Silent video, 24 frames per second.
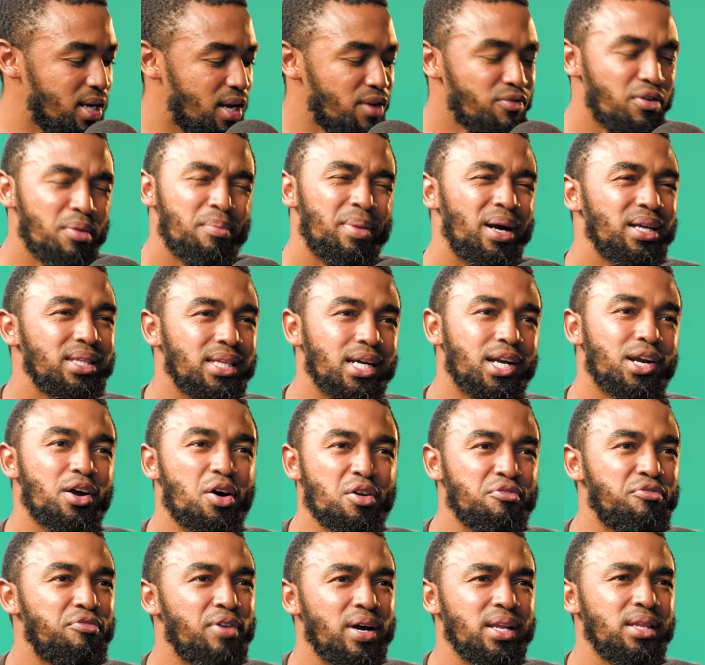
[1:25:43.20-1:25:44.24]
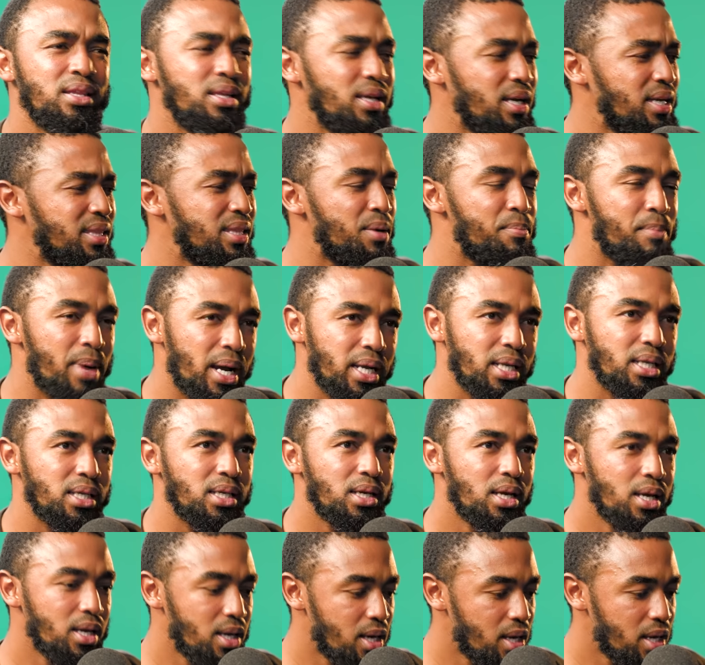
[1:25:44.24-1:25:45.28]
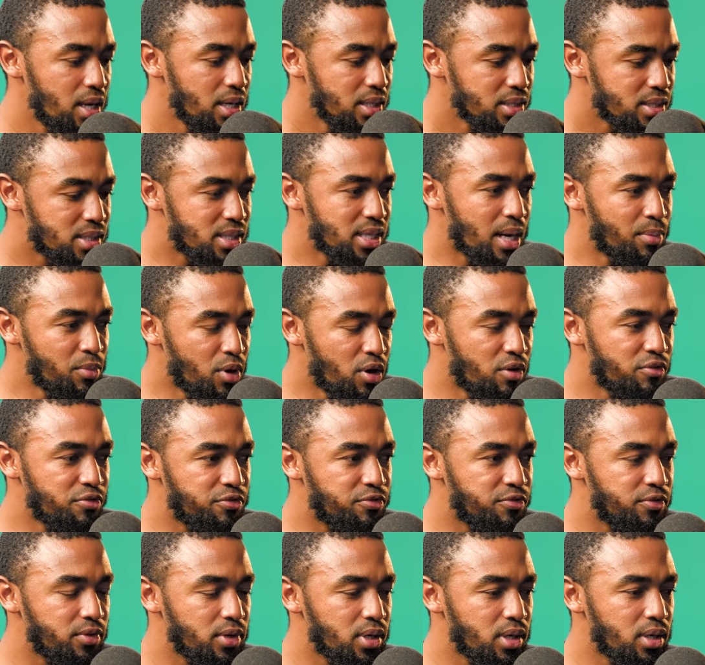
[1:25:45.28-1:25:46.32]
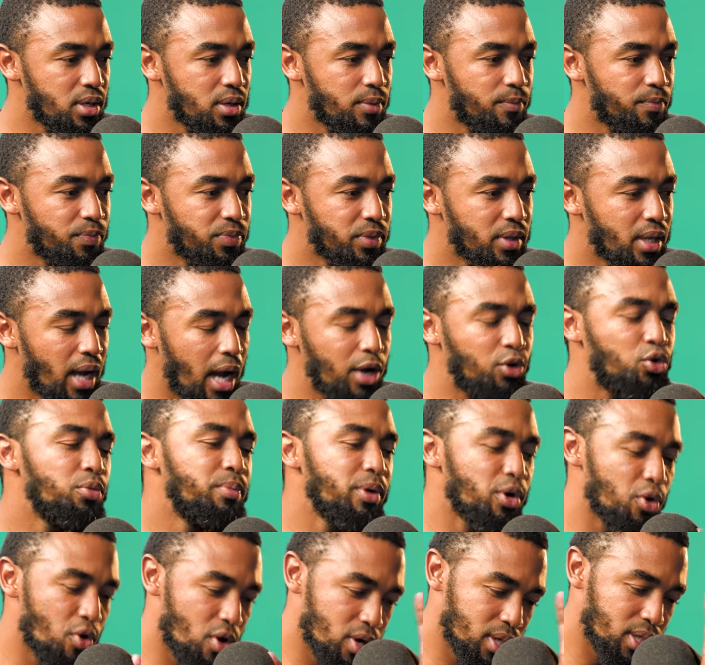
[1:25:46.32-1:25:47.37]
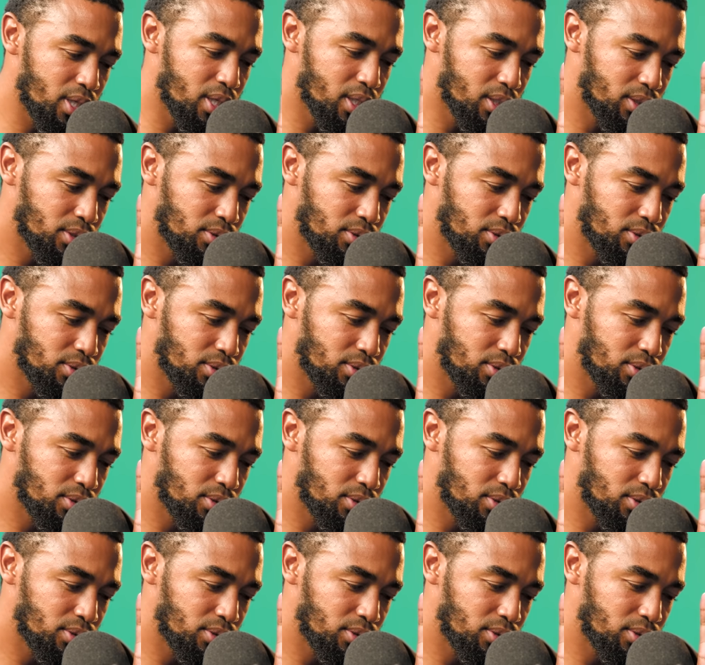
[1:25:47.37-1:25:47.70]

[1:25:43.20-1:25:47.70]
Never mind the crowdfunding and the money. Some of, I could be wrong here.